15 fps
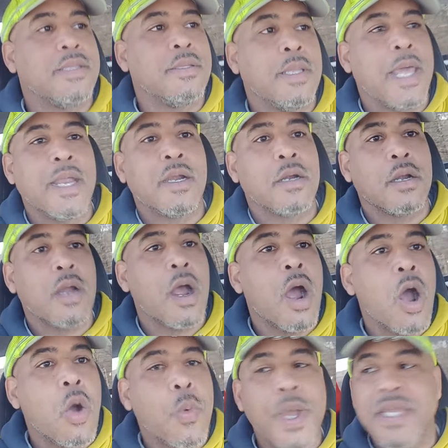that aren't
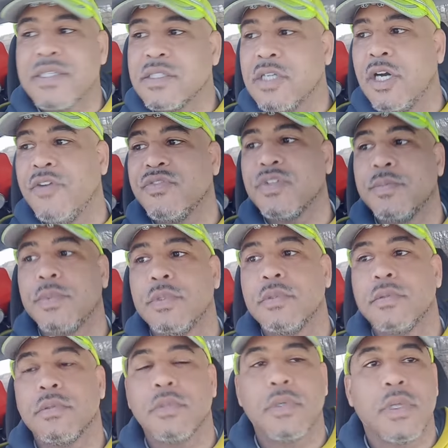always comfortable
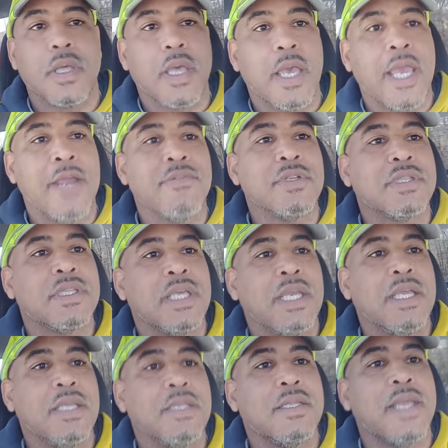
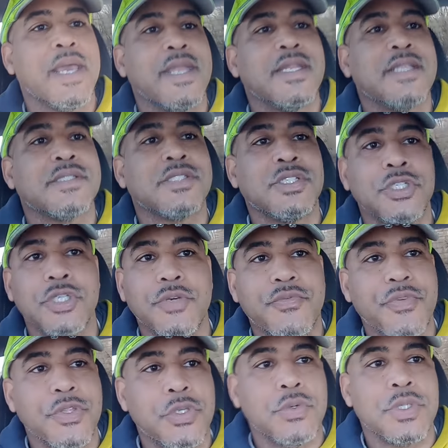everything that is good
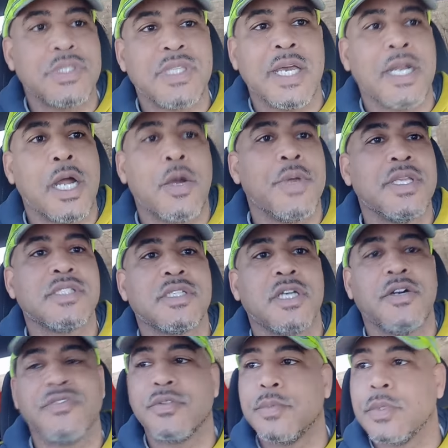for you is not always
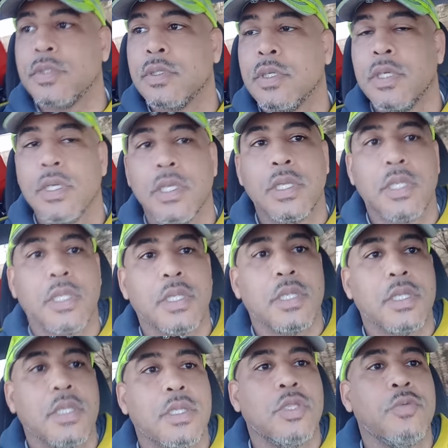comfortable.
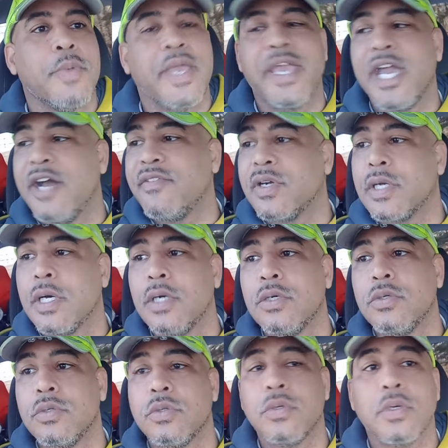You may have a
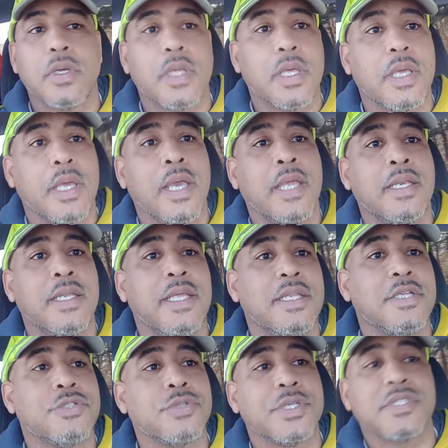cold and need
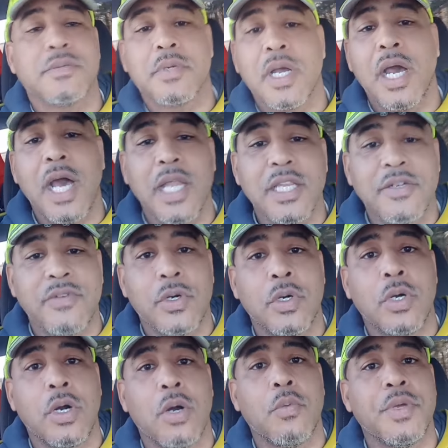to drink some cod liver
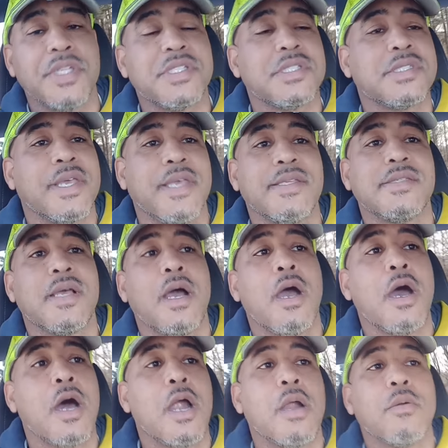oil, which tastes
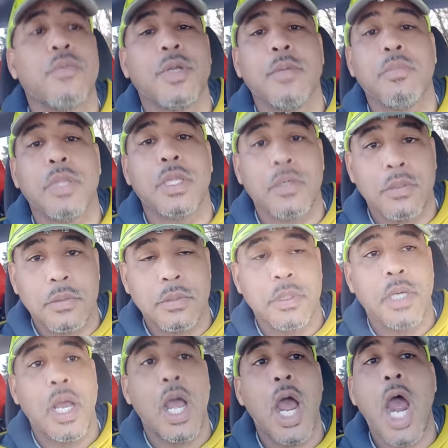horrible.
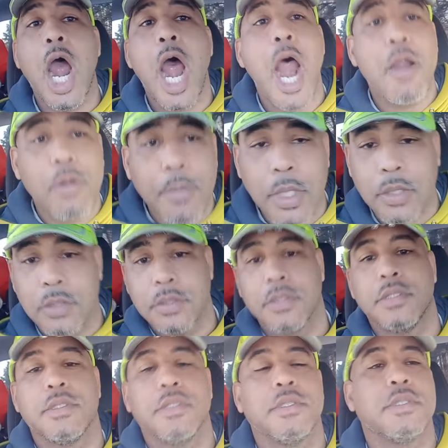Horrible.
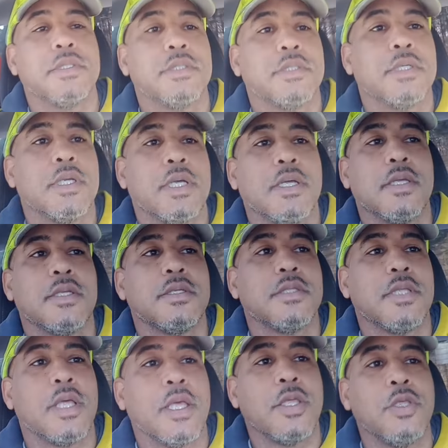
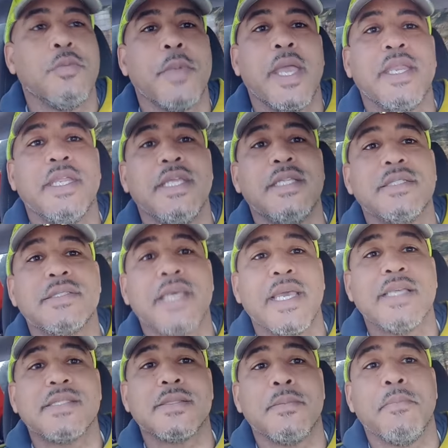You may need to
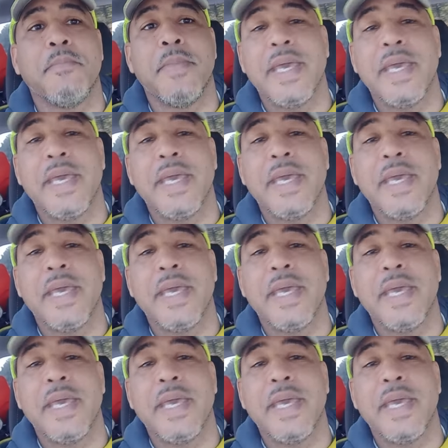take some